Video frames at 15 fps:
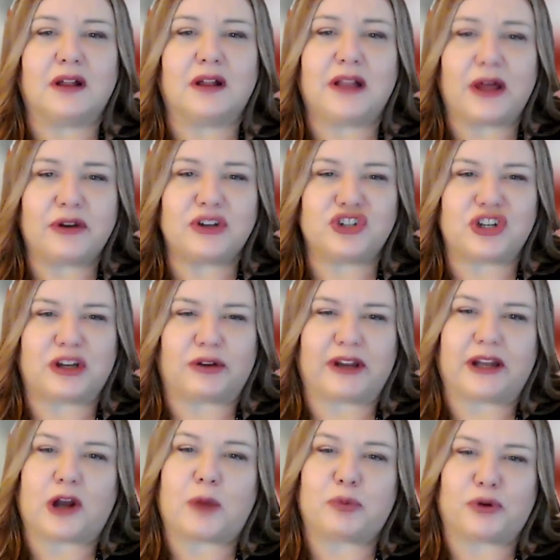Cloud Engineering
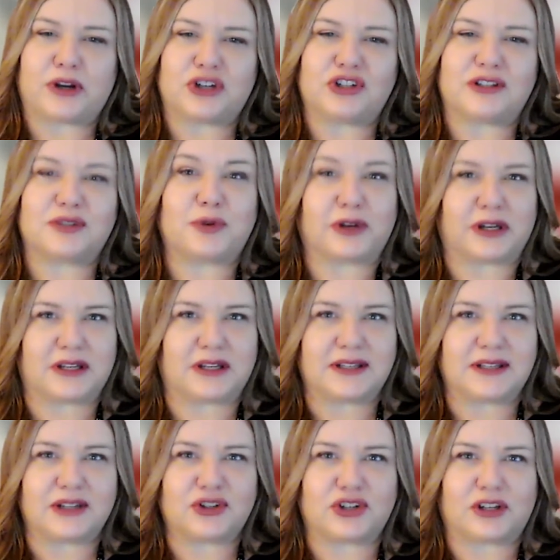and Operations
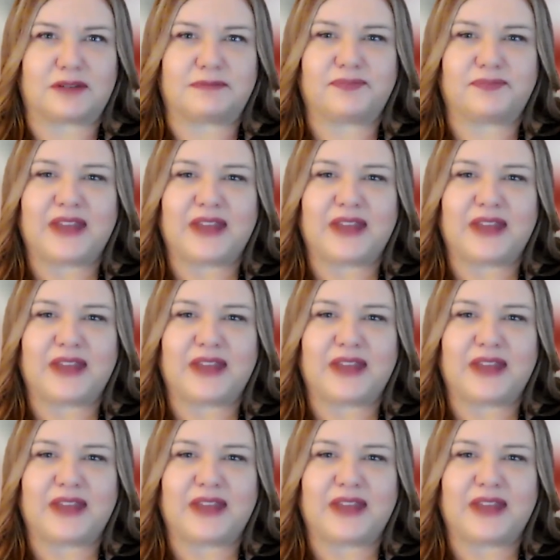organization.